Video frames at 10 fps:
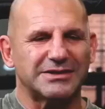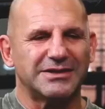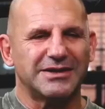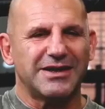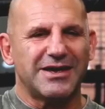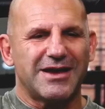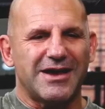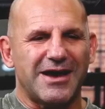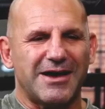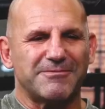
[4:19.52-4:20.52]
And
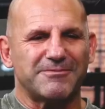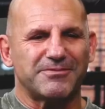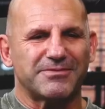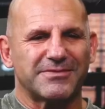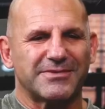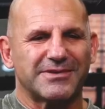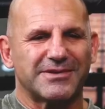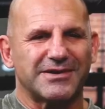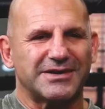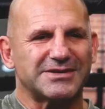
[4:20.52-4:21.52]

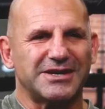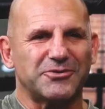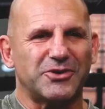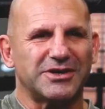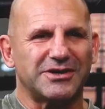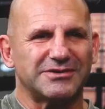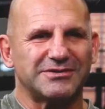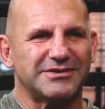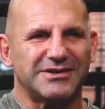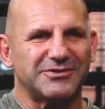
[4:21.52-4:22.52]
I tell you what,
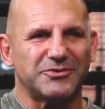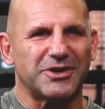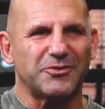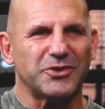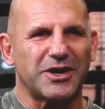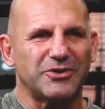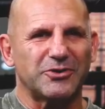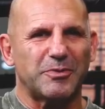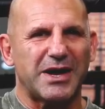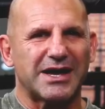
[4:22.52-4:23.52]
when I
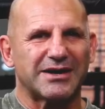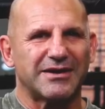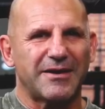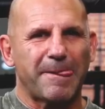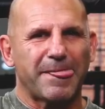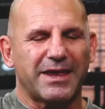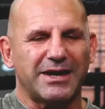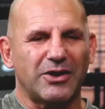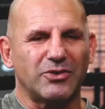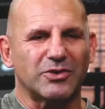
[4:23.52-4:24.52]
look back
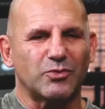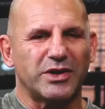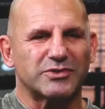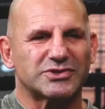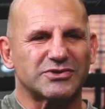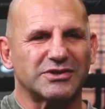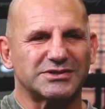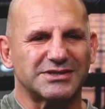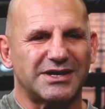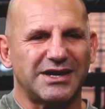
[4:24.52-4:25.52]
and I look at where is
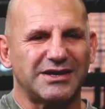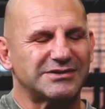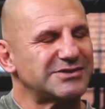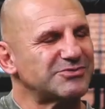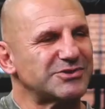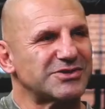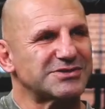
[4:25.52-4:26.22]
soccer today, I just wish I